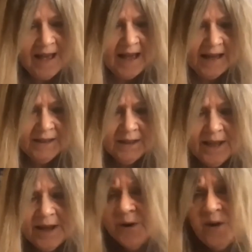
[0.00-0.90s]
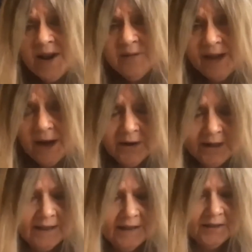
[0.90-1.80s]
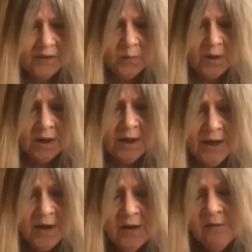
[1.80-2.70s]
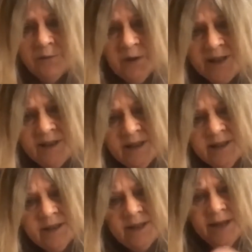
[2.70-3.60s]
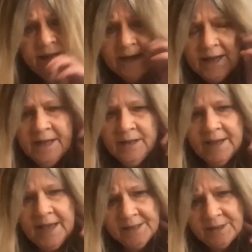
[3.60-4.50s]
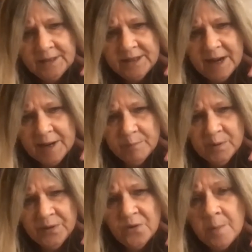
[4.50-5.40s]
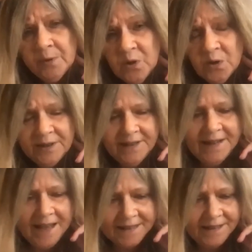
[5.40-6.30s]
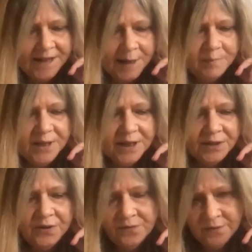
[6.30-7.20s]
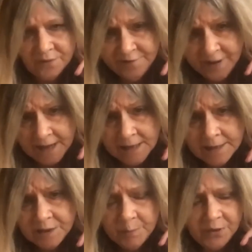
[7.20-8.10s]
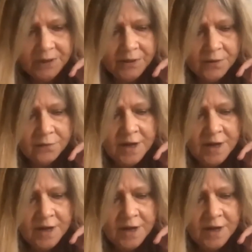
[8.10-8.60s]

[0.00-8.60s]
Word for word: and their array of characters, as it were. For instance, the gangster type and the Robin Hood gangster type that Raphael has spoken of